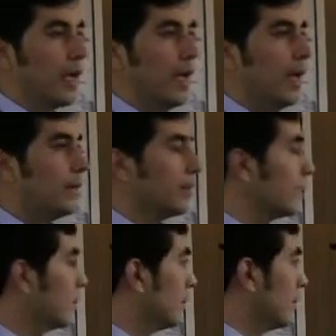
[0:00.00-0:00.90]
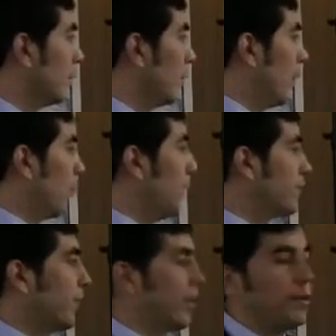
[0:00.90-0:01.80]
and what
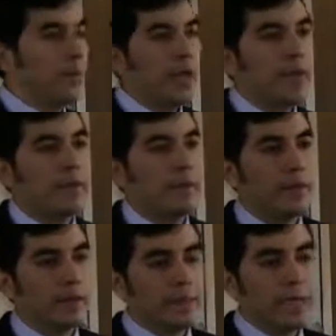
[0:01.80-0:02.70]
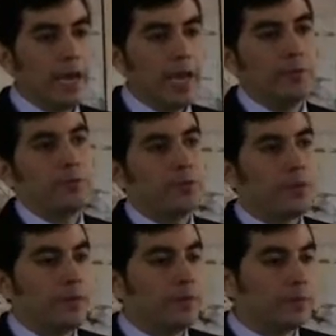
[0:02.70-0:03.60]
was the command that he had for
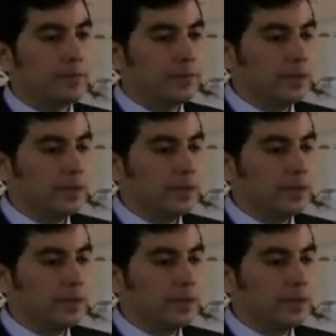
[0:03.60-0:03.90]
him.